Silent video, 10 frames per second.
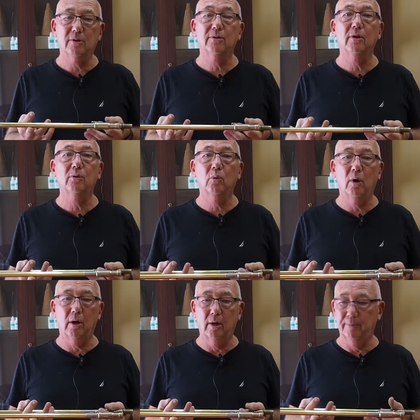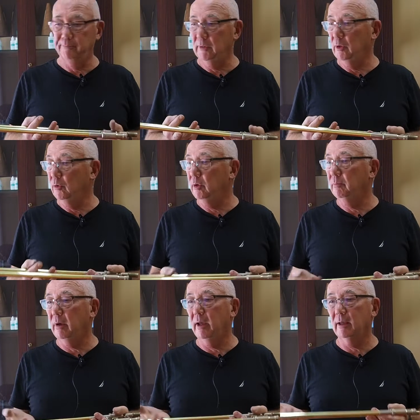distilled water.
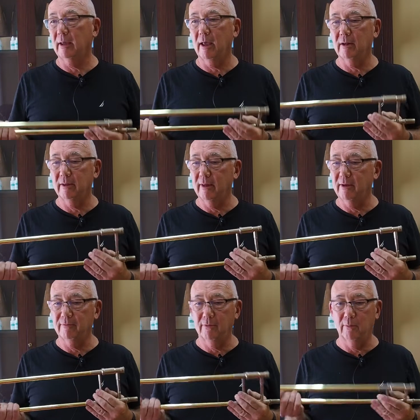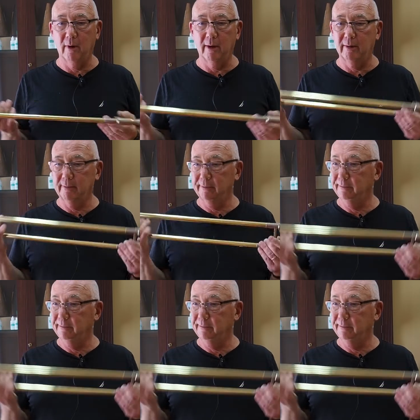You can buy a gallon of that for what,